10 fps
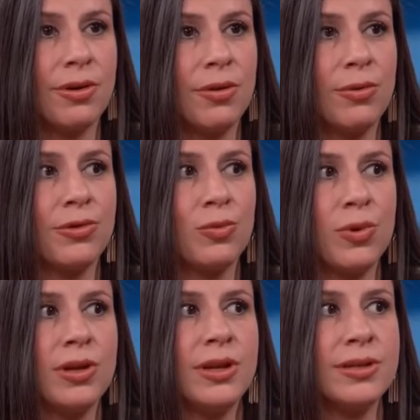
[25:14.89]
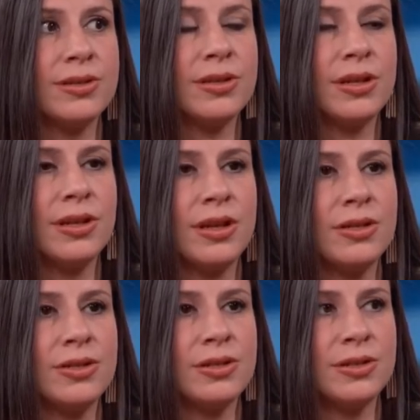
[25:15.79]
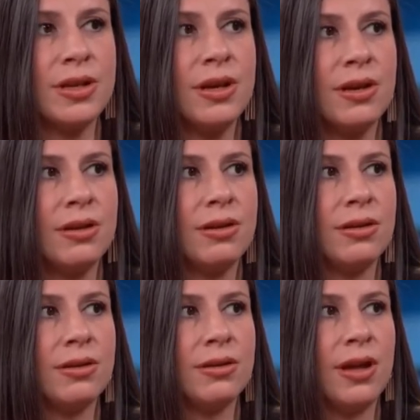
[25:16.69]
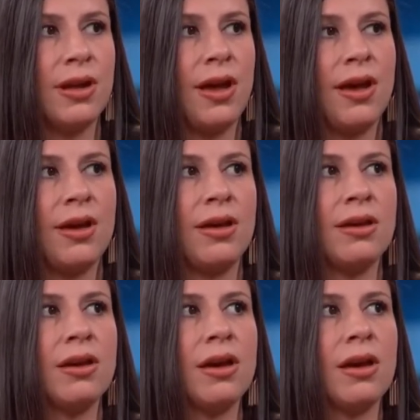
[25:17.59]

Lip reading: It was one incident that she said that I